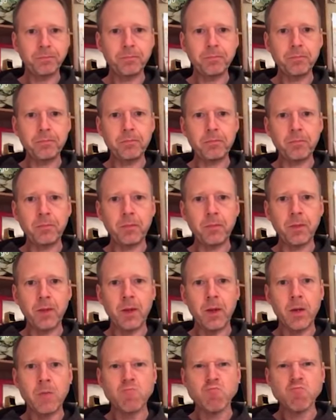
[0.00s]

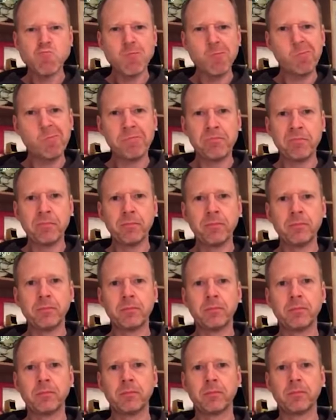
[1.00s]

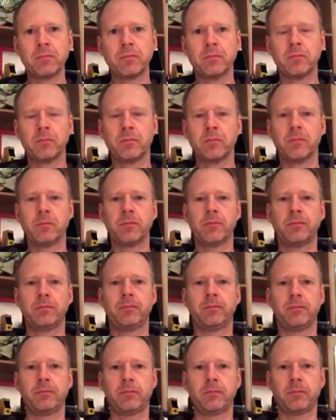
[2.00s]

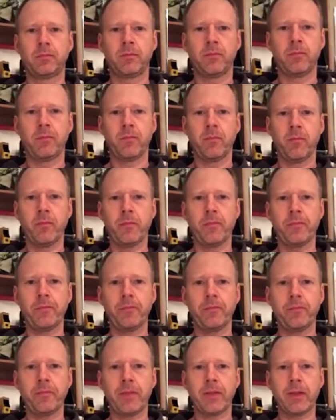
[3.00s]

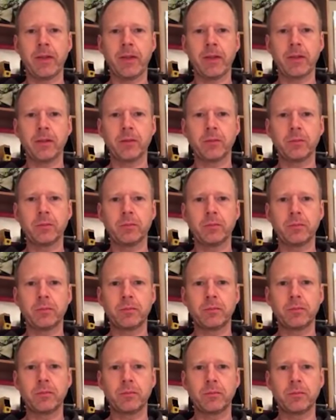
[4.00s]

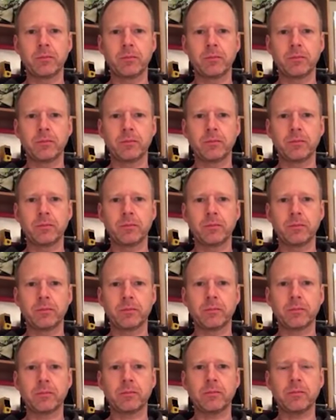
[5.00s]

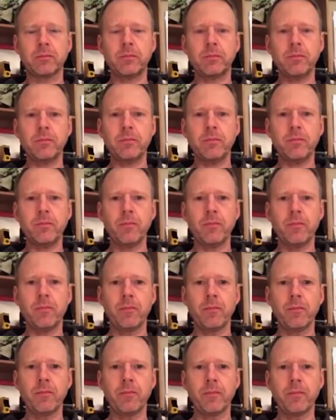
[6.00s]

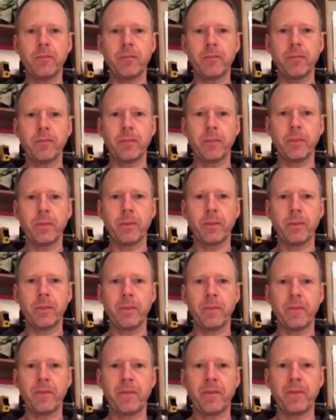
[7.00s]
[no speech]